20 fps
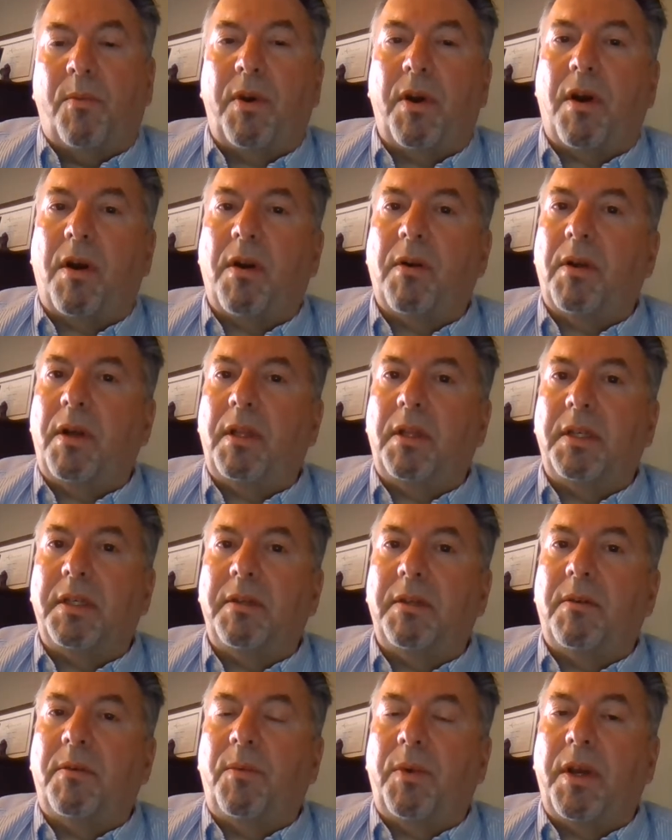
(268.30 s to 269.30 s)
We
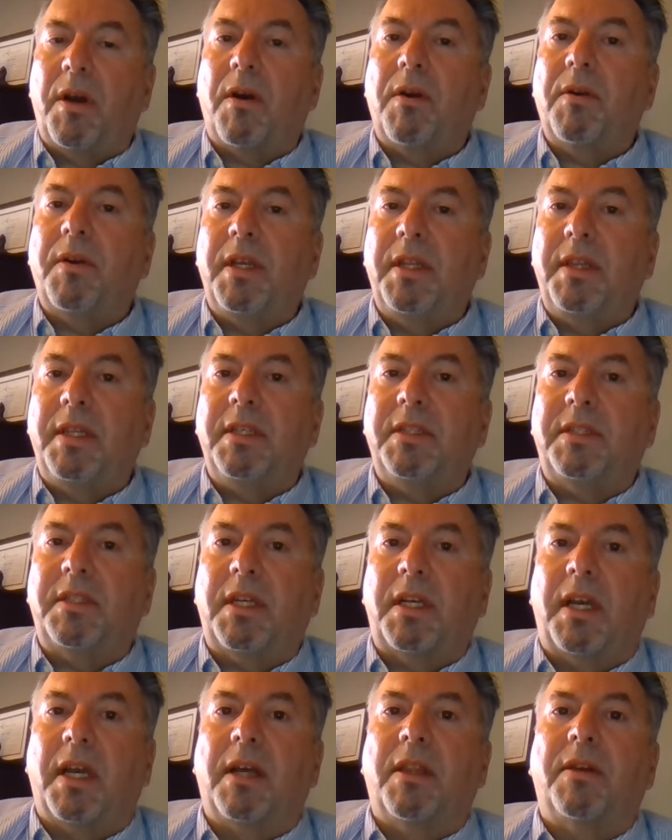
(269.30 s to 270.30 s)
are in this
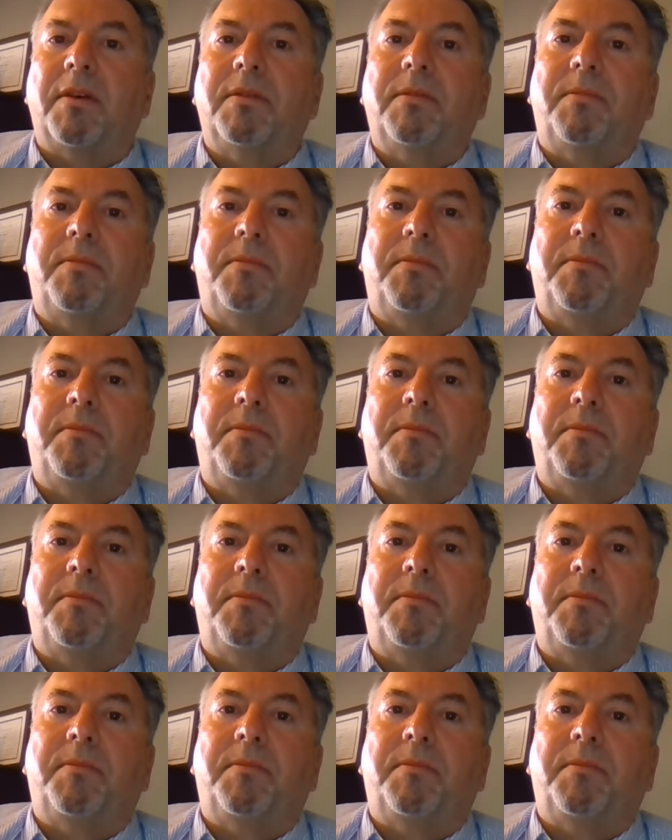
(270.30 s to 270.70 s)
together.